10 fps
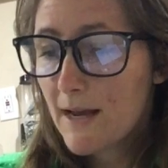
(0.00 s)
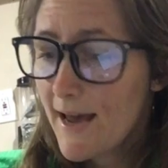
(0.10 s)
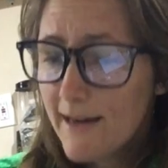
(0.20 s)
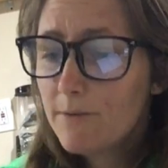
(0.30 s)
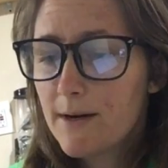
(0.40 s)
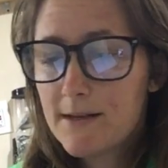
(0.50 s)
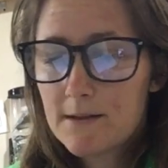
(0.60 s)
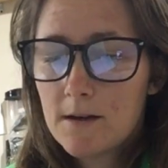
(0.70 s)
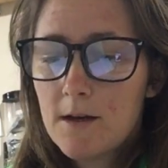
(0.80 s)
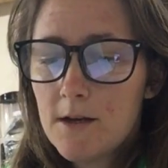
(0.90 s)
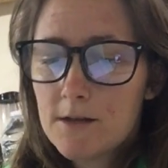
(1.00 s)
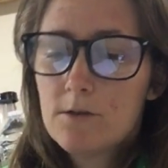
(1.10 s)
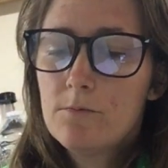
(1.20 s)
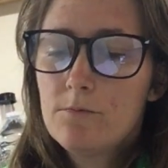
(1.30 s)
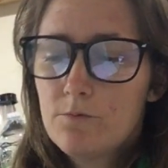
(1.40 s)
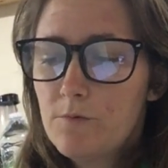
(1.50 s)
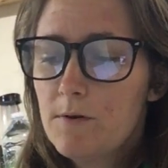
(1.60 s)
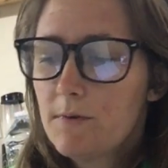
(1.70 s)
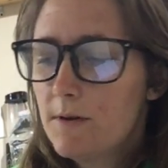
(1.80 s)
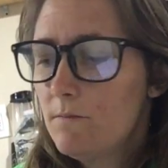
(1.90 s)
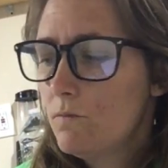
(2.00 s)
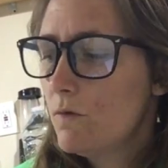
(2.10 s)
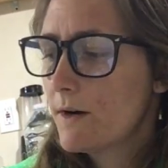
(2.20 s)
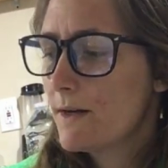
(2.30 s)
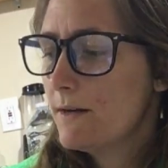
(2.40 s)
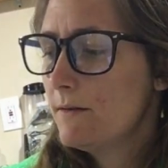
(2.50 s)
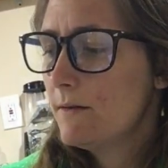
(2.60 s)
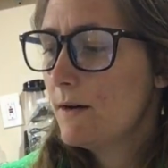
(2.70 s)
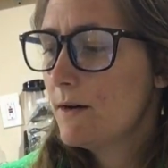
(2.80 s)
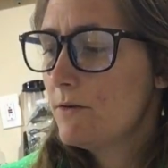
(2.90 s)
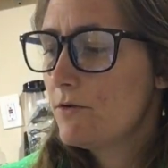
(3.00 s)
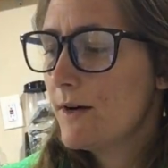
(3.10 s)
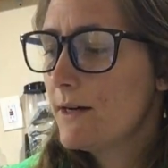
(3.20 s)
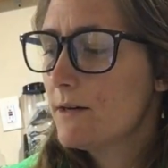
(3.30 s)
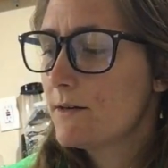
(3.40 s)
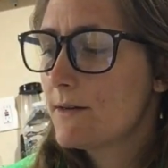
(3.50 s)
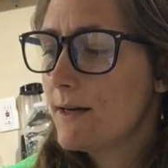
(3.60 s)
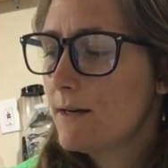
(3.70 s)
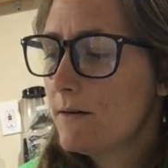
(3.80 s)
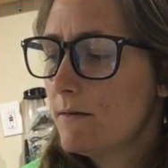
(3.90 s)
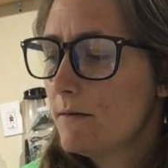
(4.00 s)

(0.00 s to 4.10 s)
Anyways, so we would work in trying to understand